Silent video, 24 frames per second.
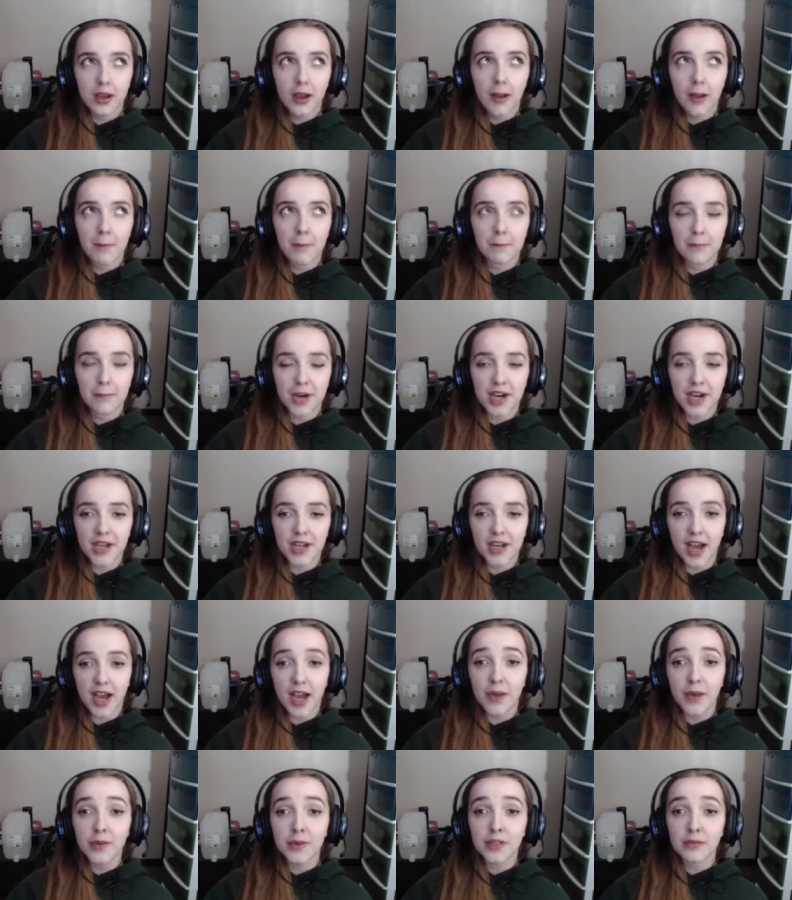But
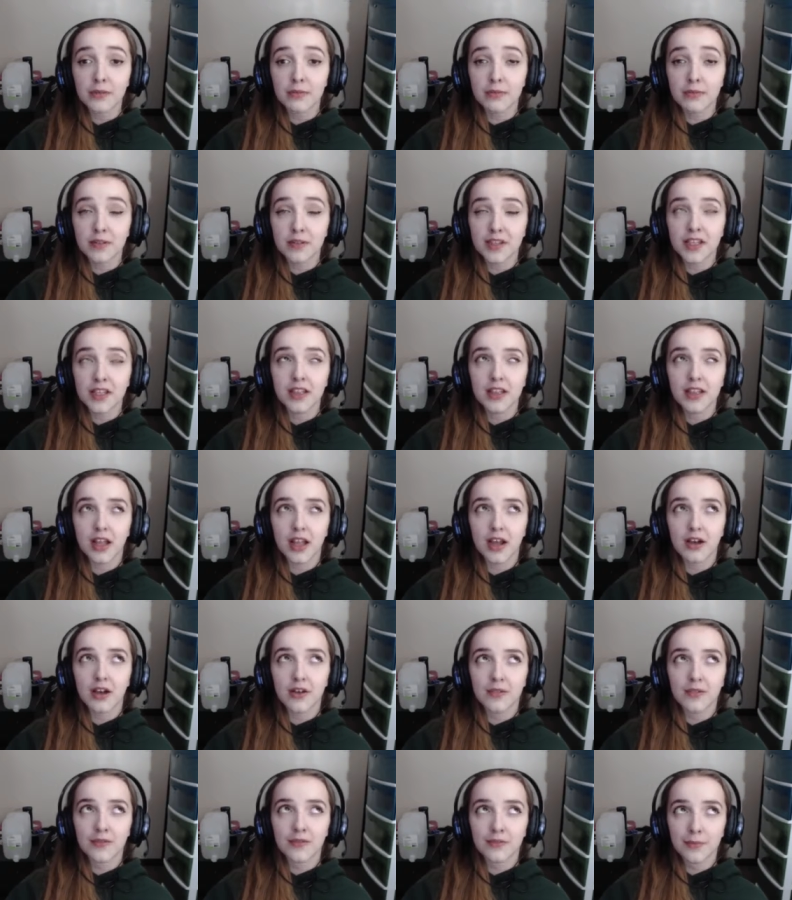I would really
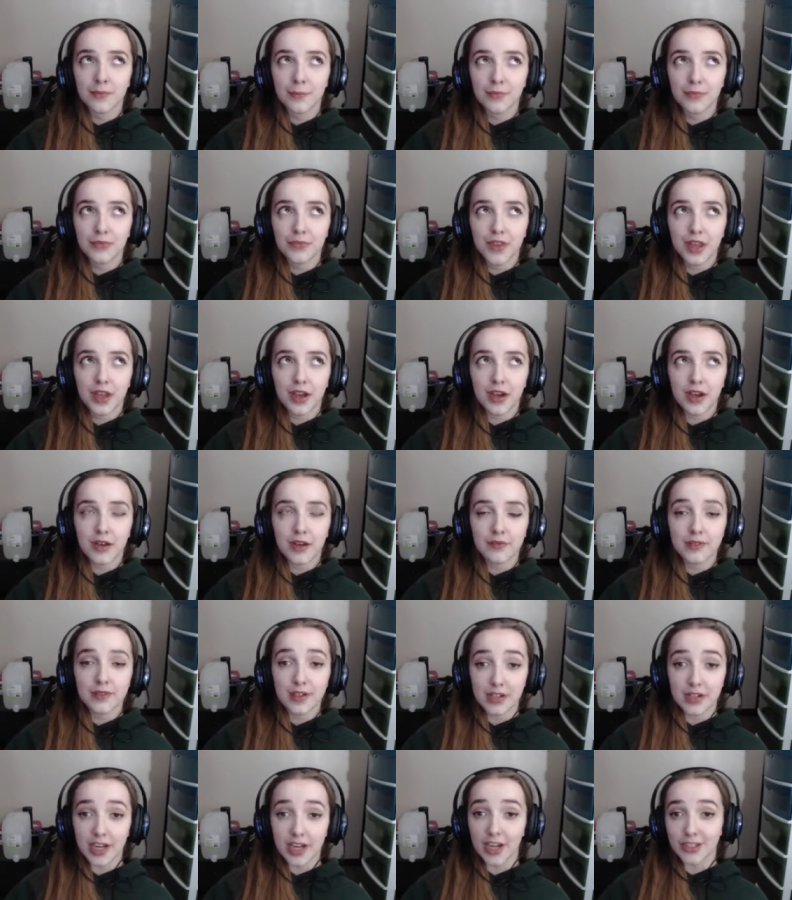love
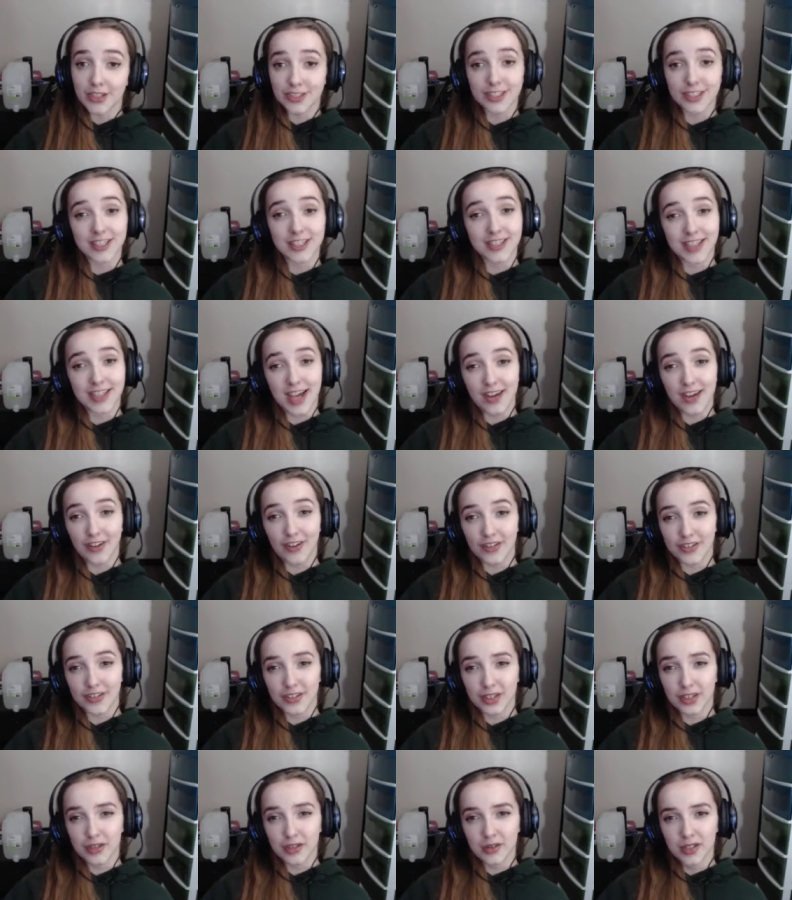variation in that
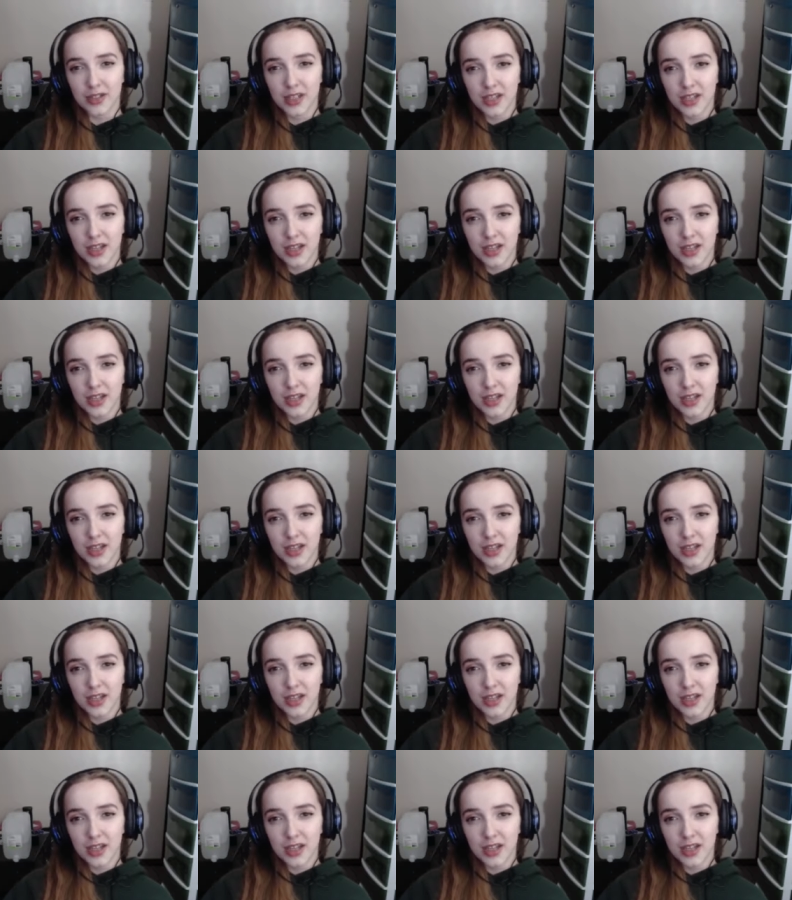also.